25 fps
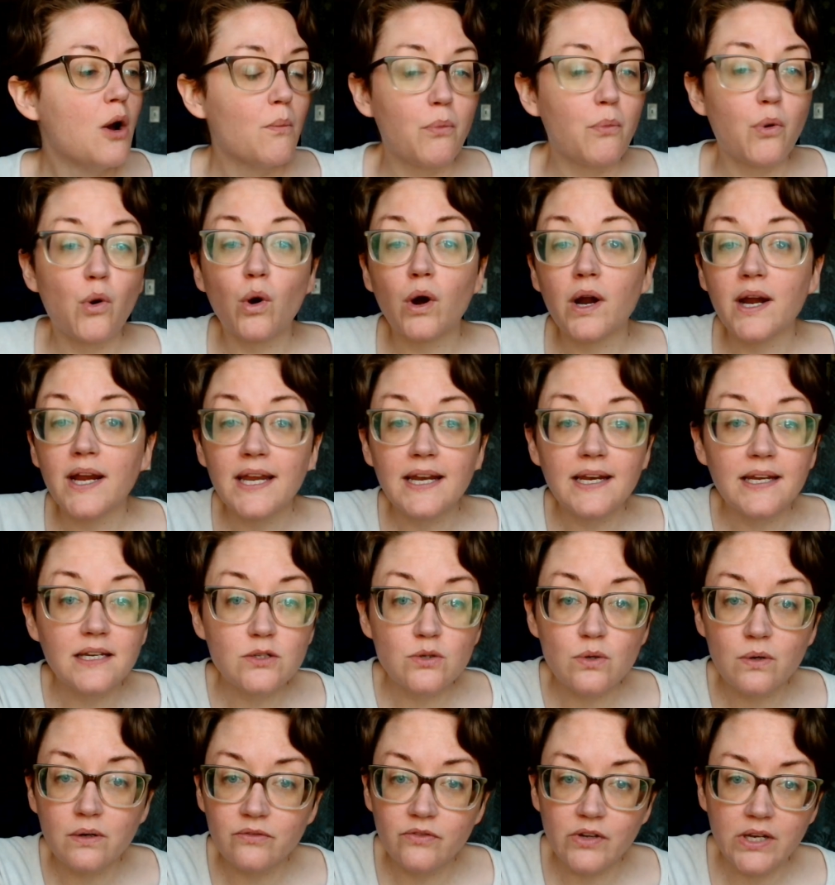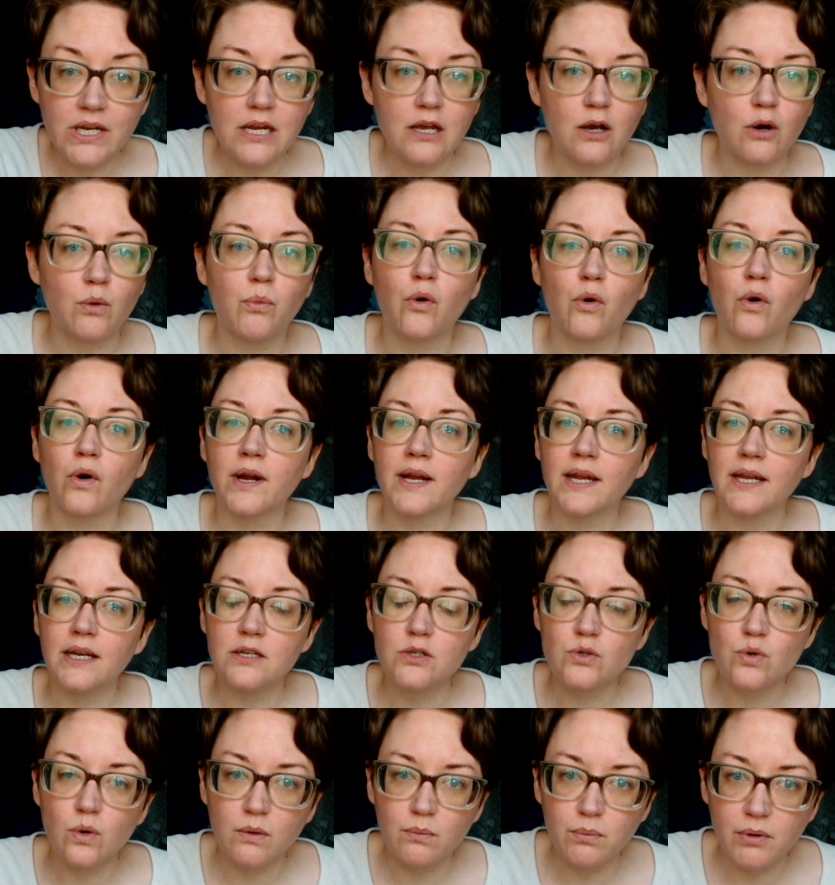pouring it into a video, pouring it
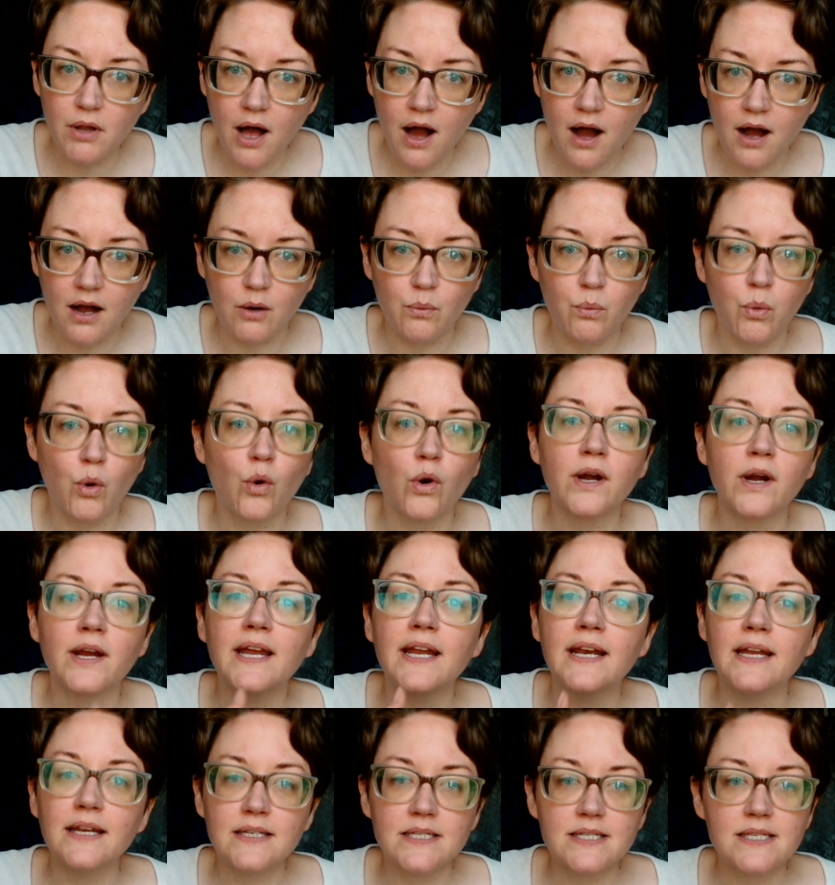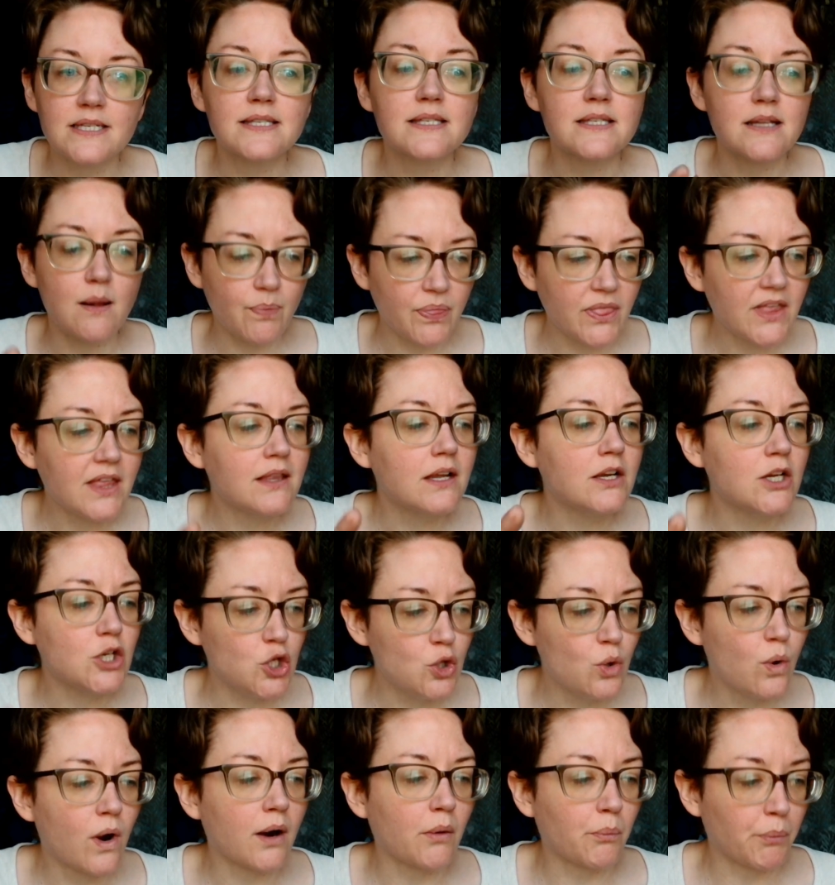into a blog, pouring it into something that
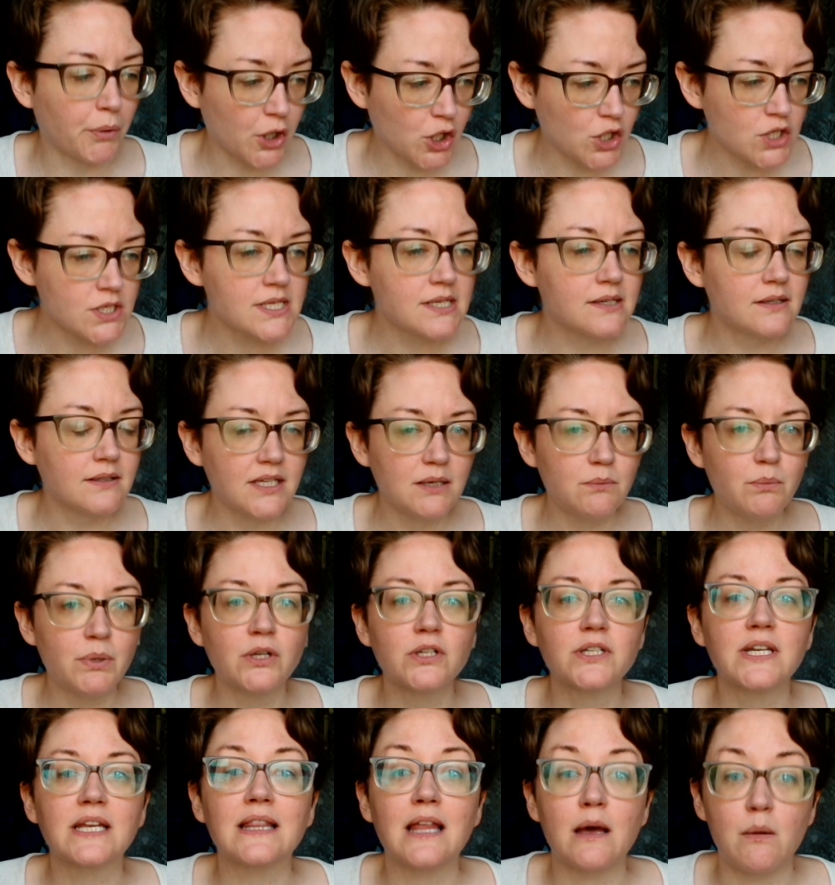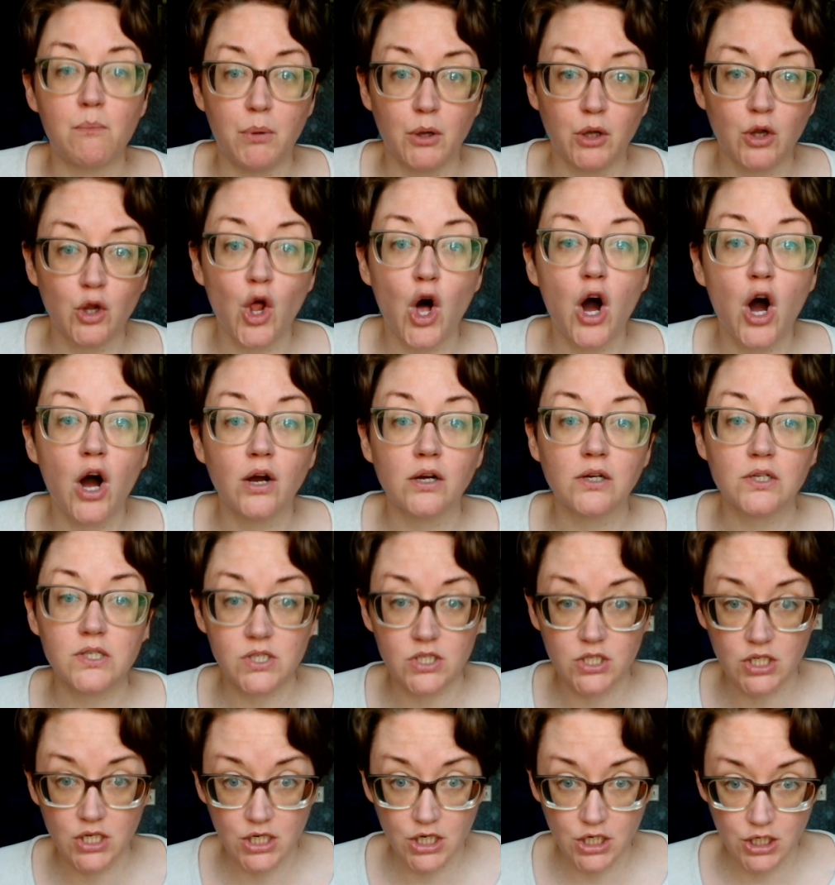you are personally building that belongs
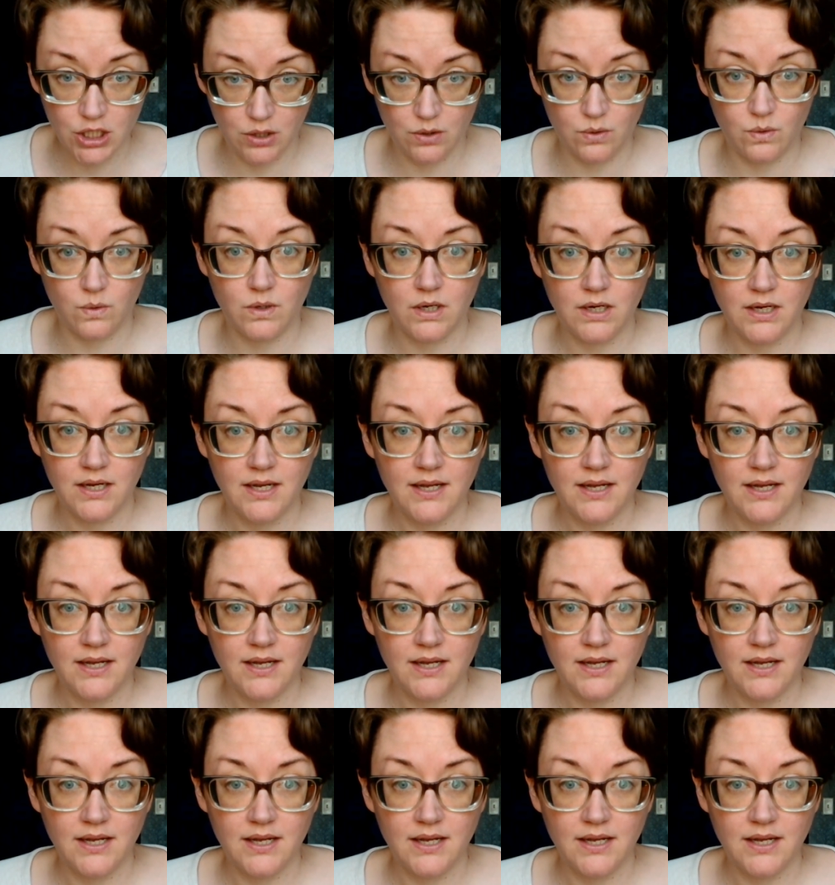to you,